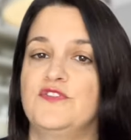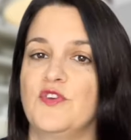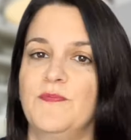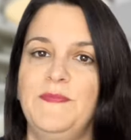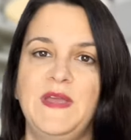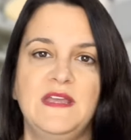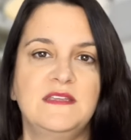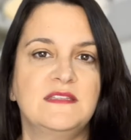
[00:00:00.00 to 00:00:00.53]
your
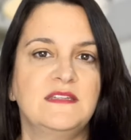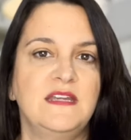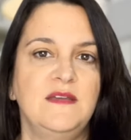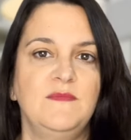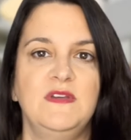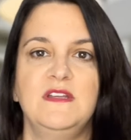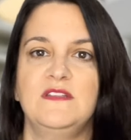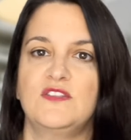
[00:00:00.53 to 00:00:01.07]
bank
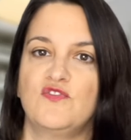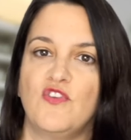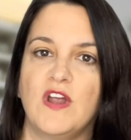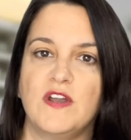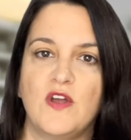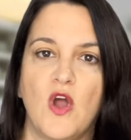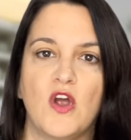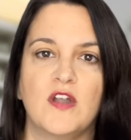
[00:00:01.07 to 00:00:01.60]
statements,
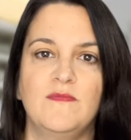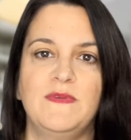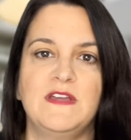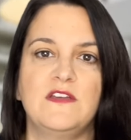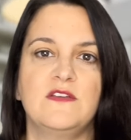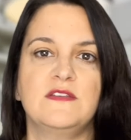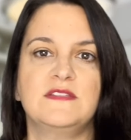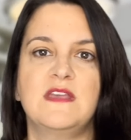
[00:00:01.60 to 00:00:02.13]
credit card
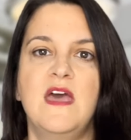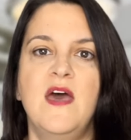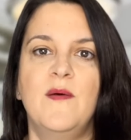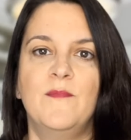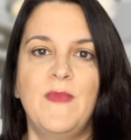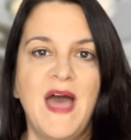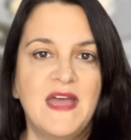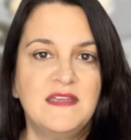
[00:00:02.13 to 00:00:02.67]
bills,
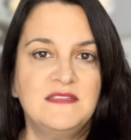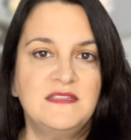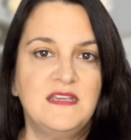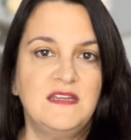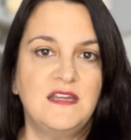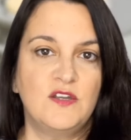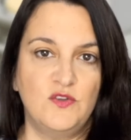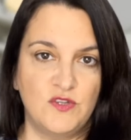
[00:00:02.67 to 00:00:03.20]

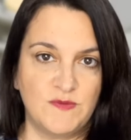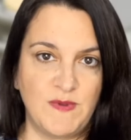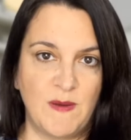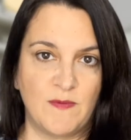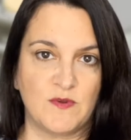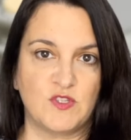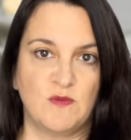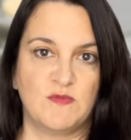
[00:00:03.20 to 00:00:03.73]
magazine and
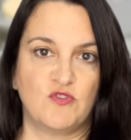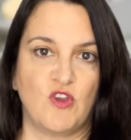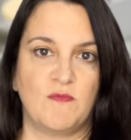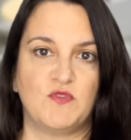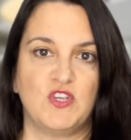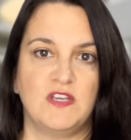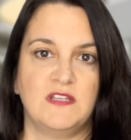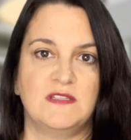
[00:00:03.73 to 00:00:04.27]
newspaper
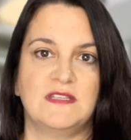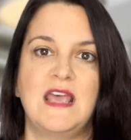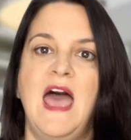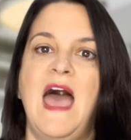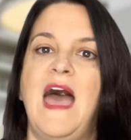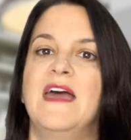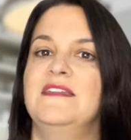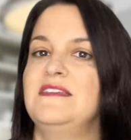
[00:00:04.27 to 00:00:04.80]
subscriptions,
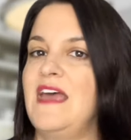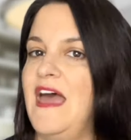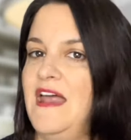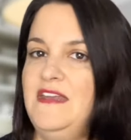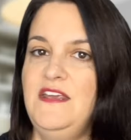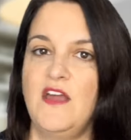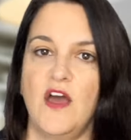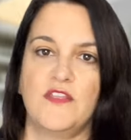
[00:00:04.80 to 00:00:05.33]
and
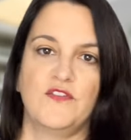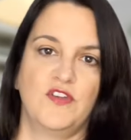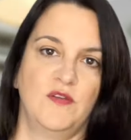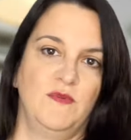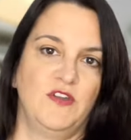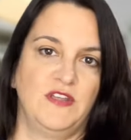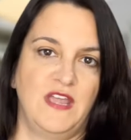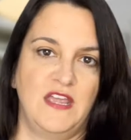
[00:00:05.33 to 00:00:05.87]
any other
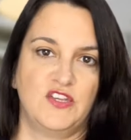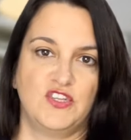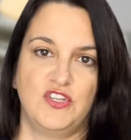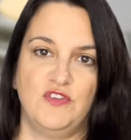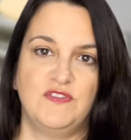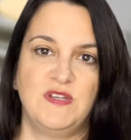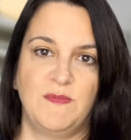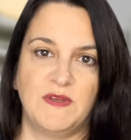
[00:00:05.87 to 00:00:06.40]
communication
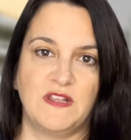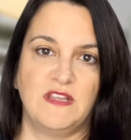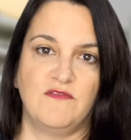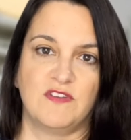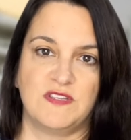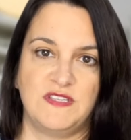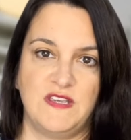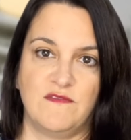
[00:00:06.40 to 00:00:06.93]
you typically
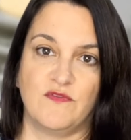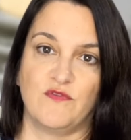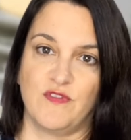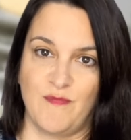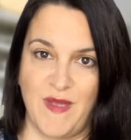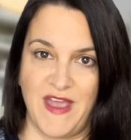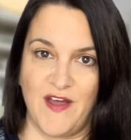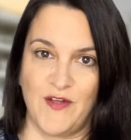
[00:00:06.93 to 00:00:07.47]
receive through the
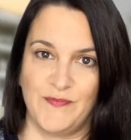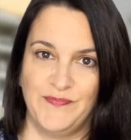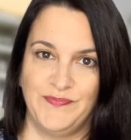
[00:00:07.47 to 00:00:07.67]
mail.